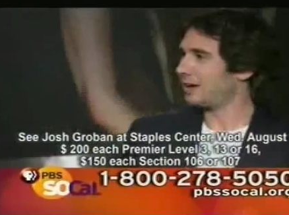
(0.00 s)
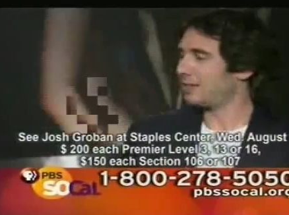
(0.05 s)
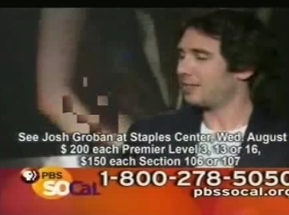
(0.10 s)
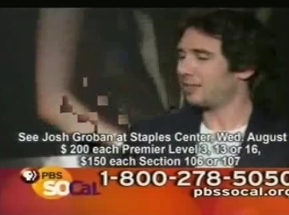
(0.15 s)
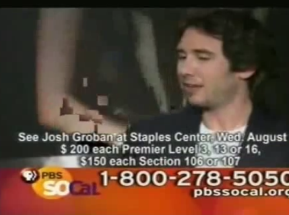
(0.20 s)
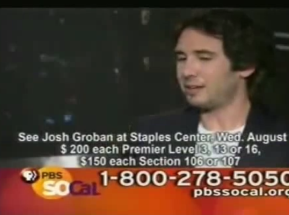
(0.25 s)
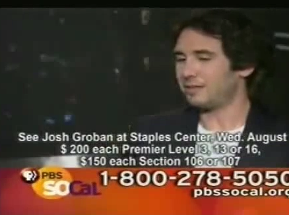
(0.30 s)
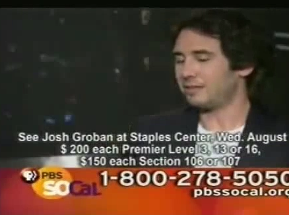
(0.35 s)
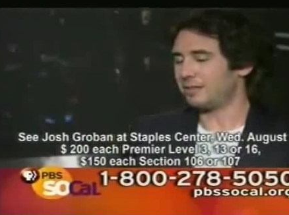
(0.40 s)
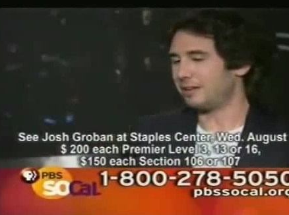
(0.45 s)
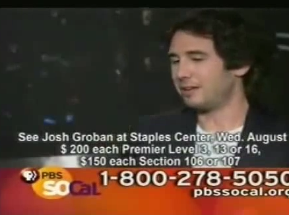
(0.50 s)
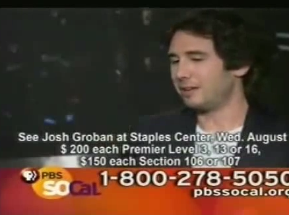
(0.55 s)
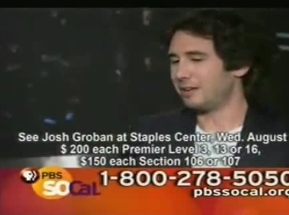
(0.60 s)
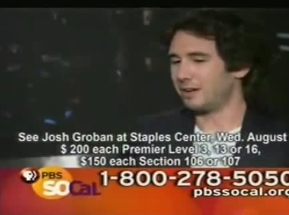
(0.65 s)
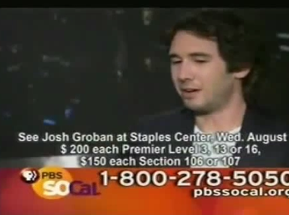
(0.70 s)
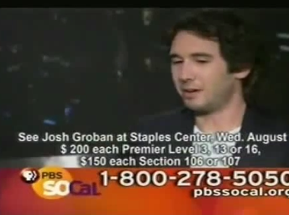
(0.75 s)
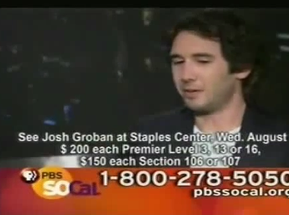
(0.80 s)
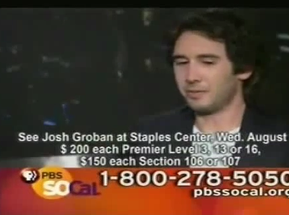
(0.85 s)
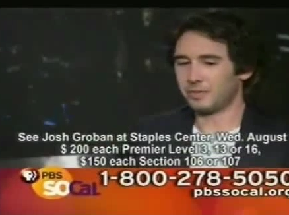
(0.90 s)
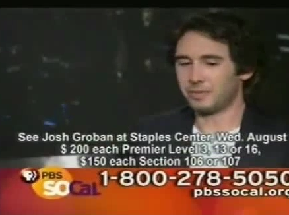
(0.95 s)
I can't believe
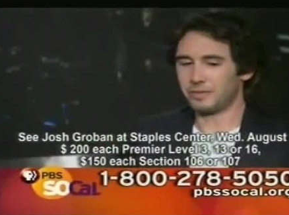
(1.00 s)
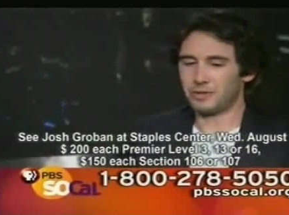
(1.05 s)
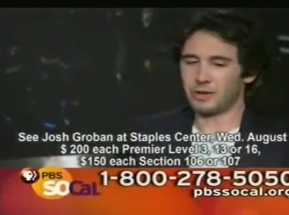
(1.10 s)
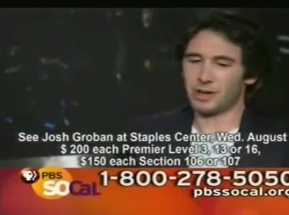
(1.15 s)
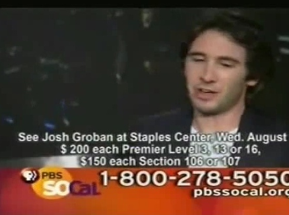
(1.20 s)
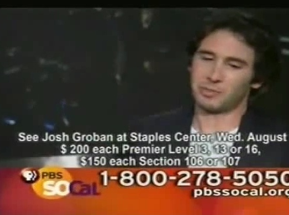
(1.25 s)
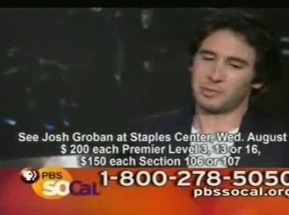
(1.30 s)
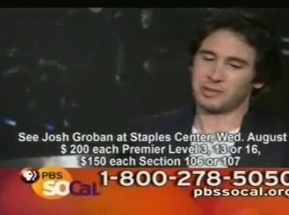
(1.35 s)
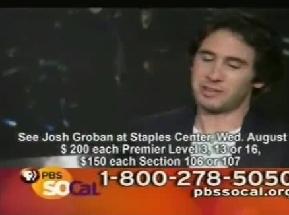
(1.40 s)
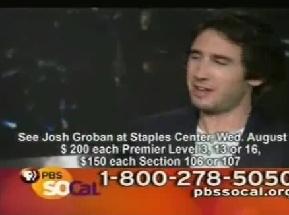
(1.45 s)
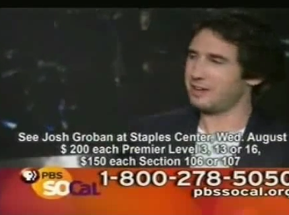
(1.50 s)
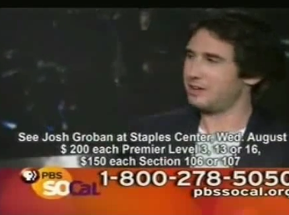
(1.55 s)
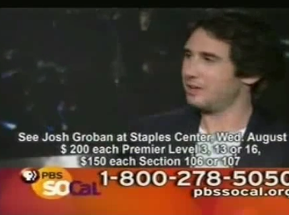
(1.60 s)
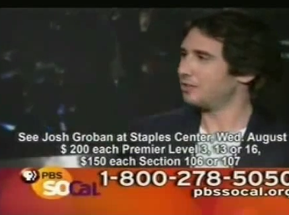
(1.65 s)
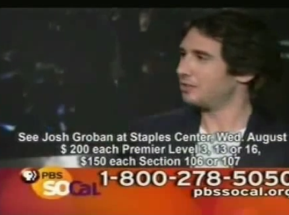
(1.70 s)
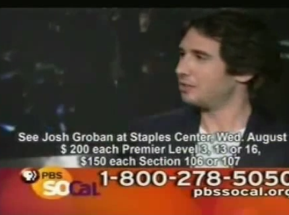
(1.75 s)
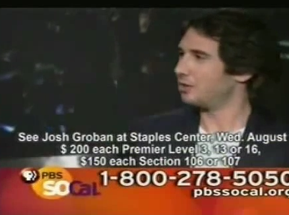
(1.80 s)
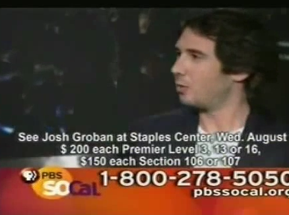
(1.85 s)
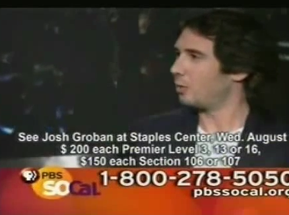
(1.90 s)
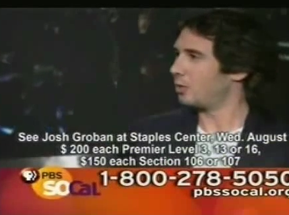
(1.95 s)
that, you know, if you asked me
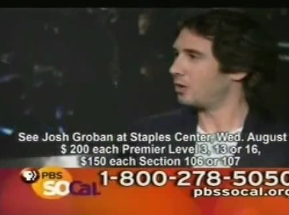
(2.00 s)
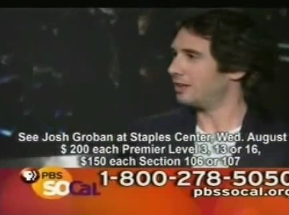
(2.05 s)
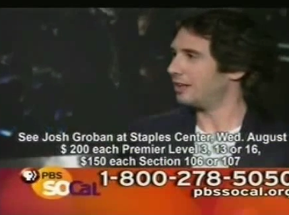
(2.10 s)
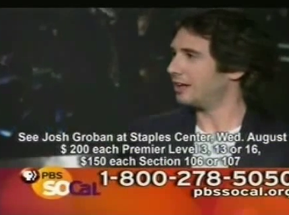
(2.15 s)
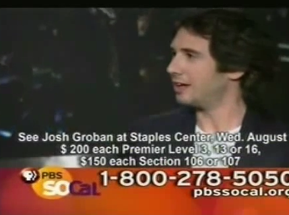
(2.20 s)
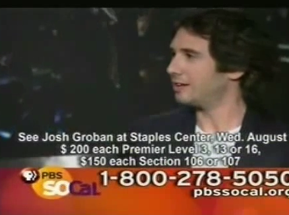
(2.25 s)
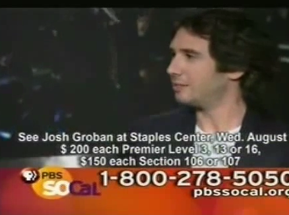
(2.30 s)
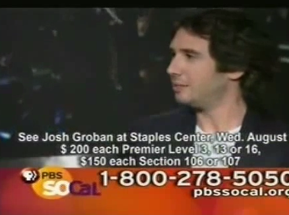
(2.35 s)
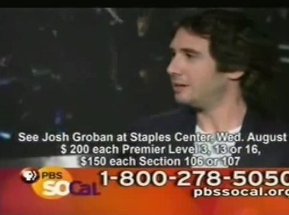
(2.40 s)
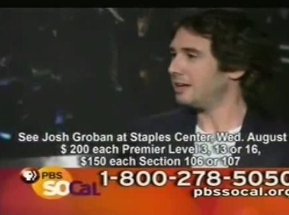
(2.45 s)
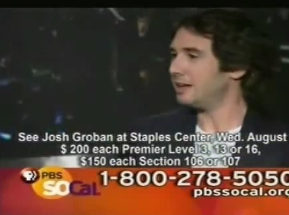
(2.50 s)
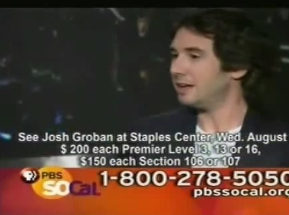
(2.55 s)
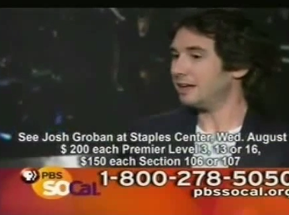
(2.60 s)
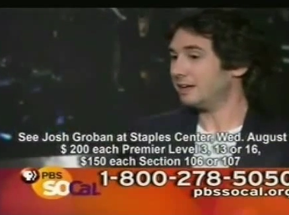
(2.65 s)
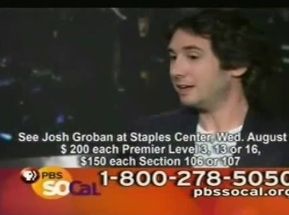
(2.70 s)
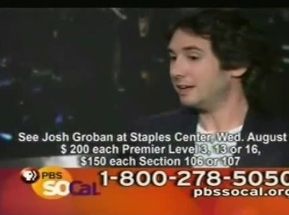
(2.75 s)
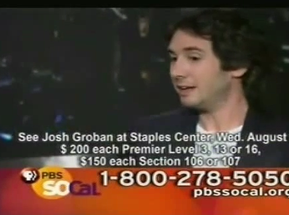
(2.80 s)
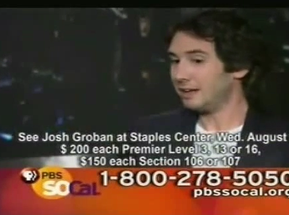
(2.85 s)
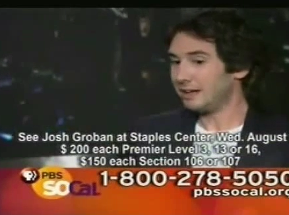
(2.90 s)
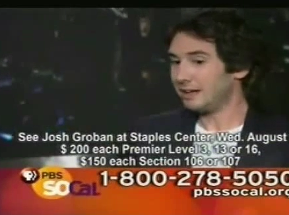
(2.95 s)
10 years ago where you'd like to
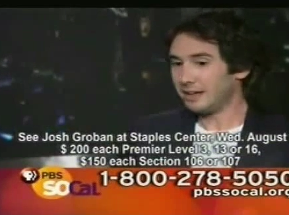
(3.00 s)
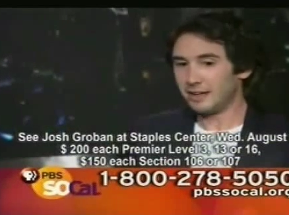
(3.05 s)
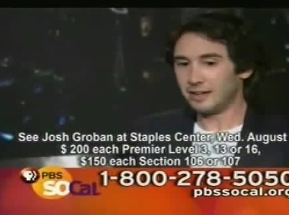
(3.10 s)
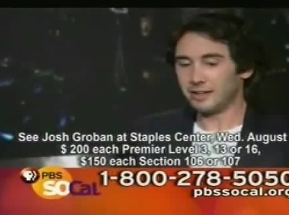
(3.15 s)
be,